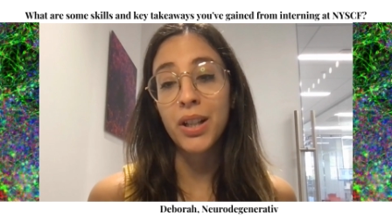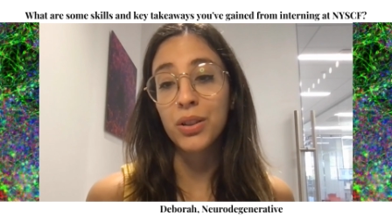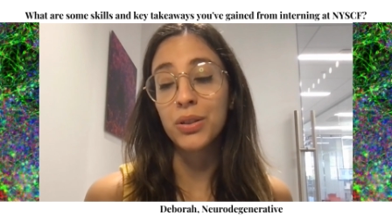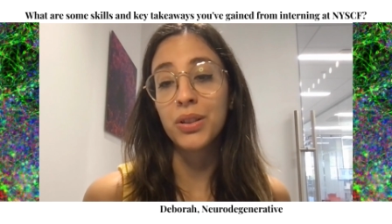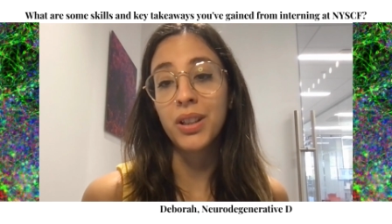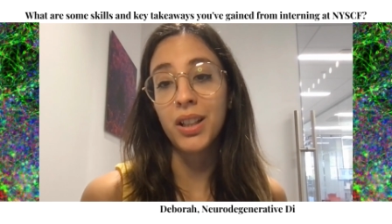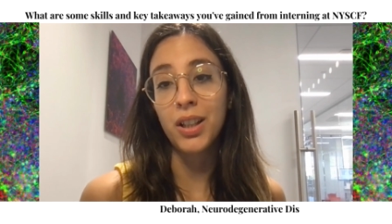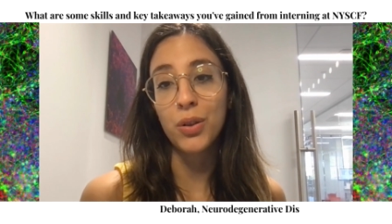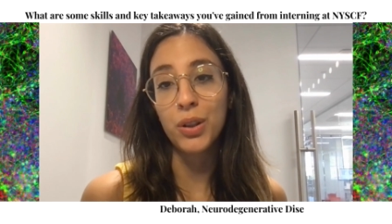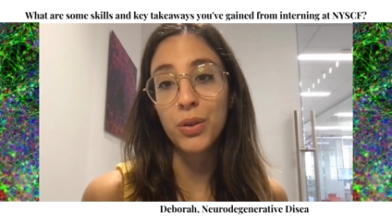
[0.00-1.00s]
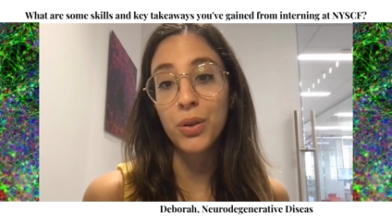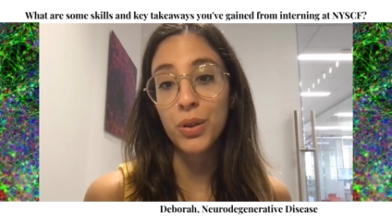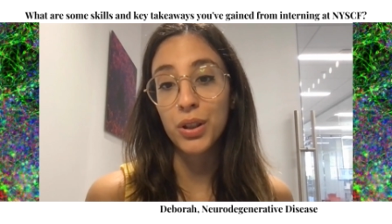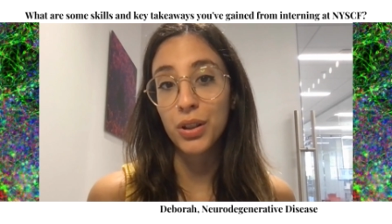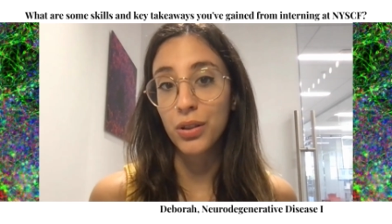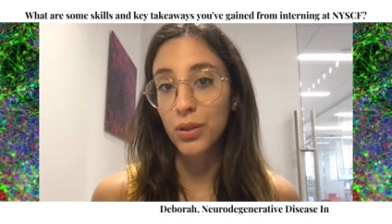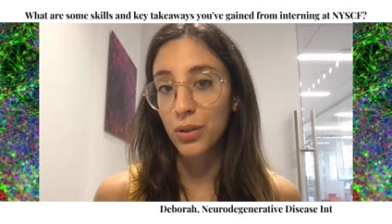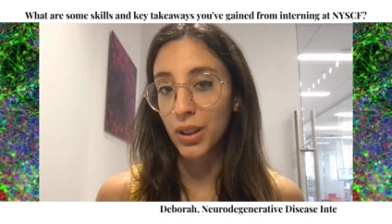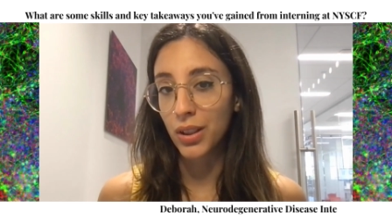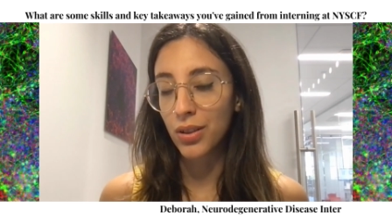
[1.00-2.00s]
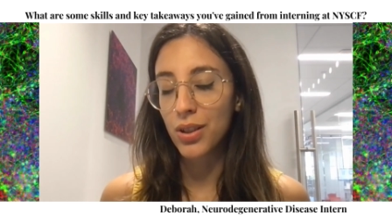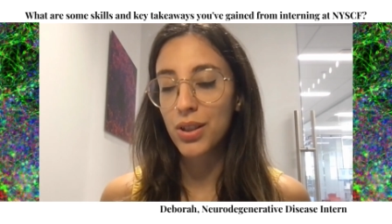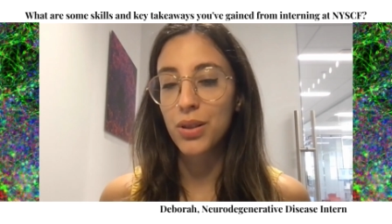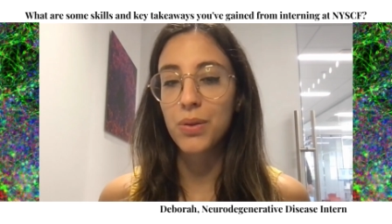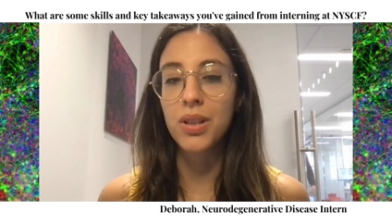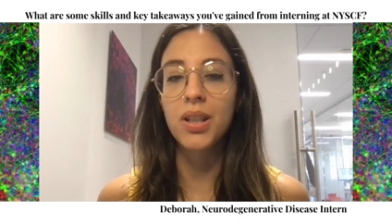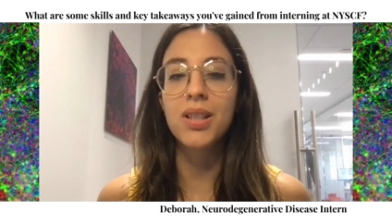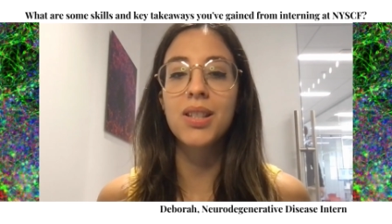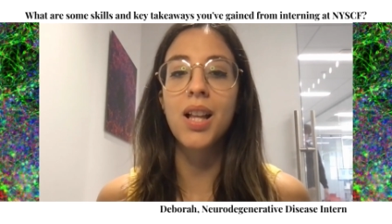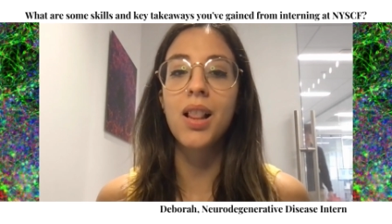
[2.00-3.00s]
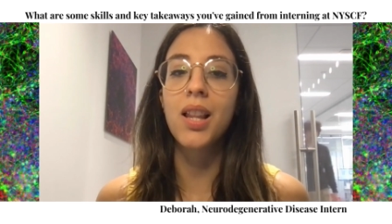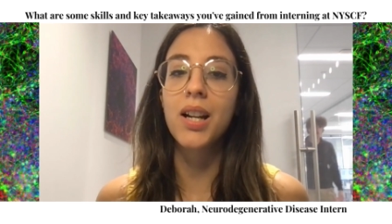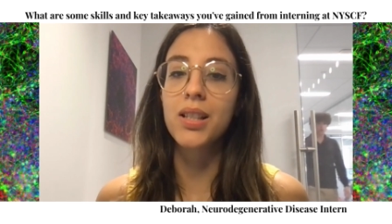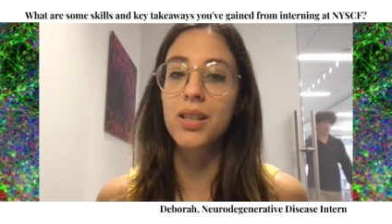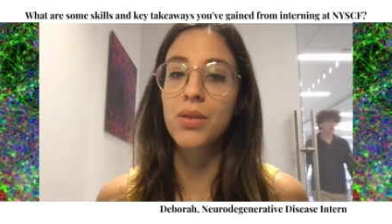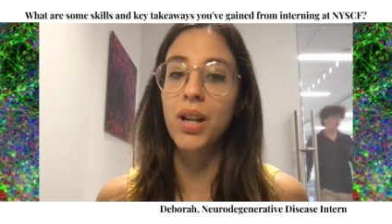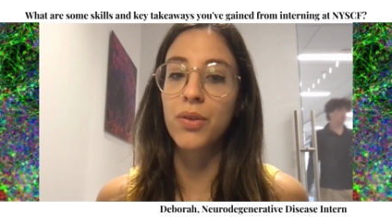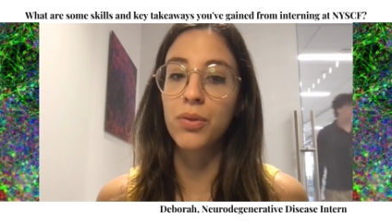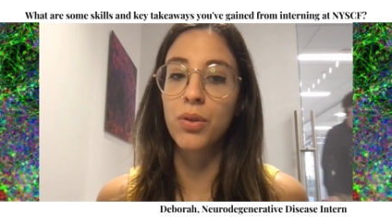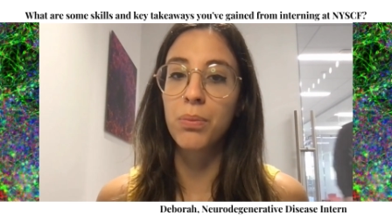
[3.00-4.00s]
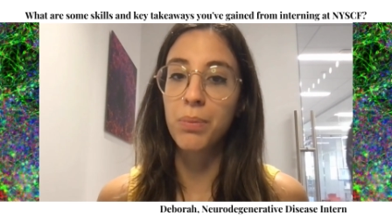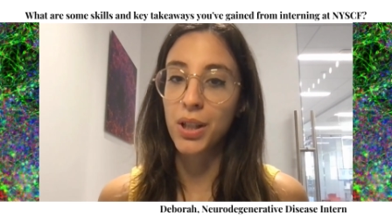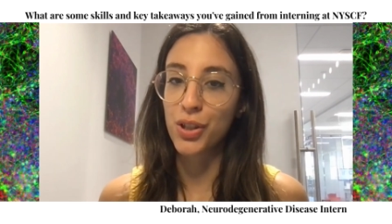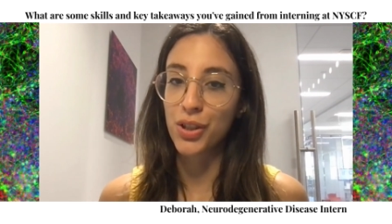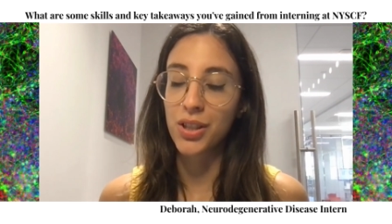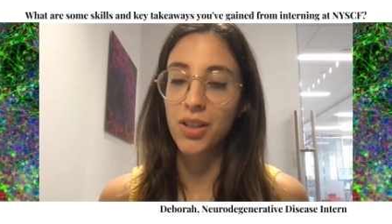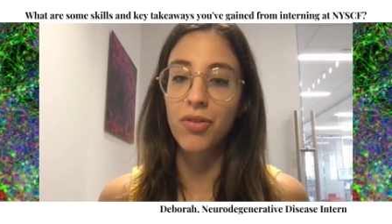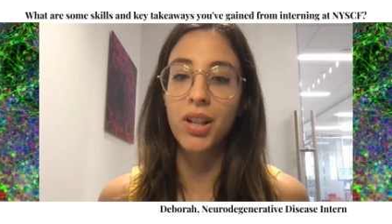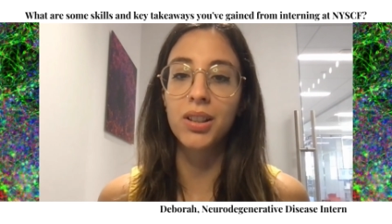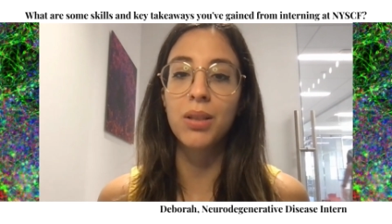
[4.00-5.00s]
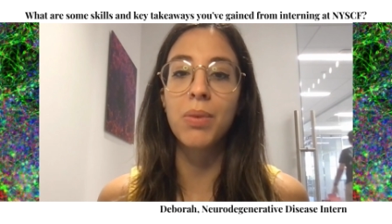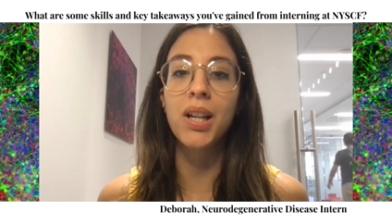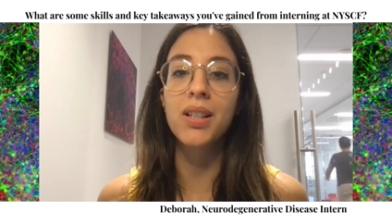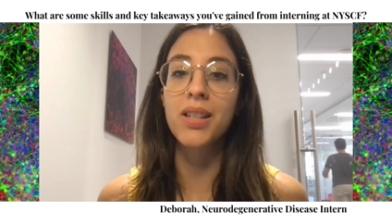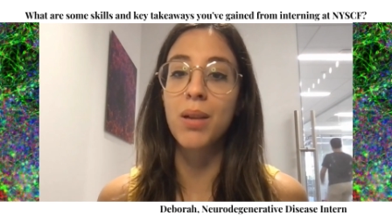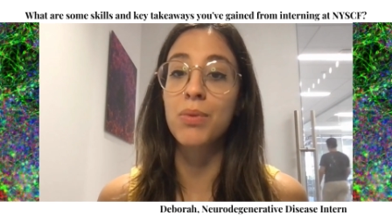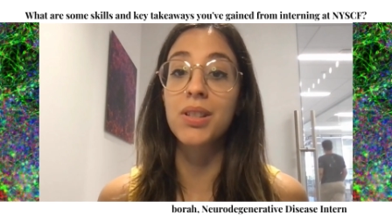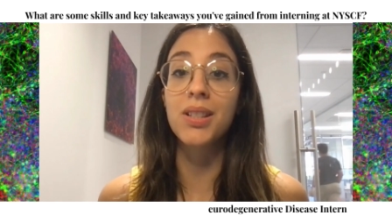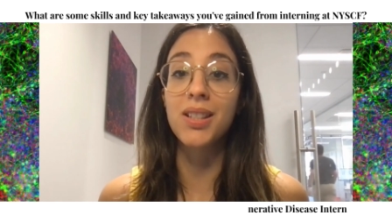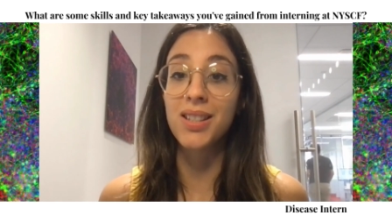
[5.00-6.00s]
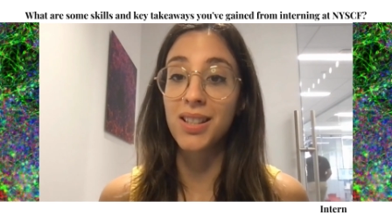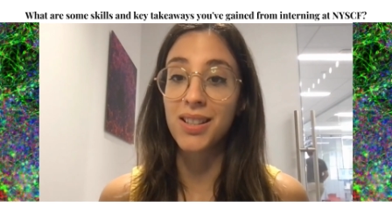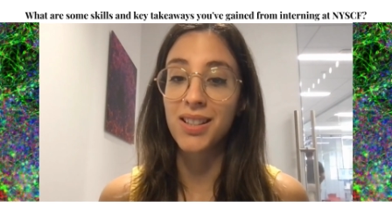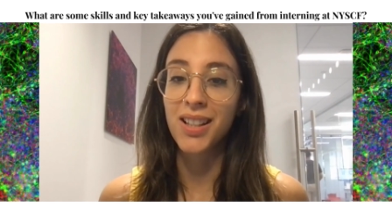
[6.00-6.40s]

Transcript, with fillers: containing oligocortical organoids using cell lines derived from patients affected by Alzheimer's disease.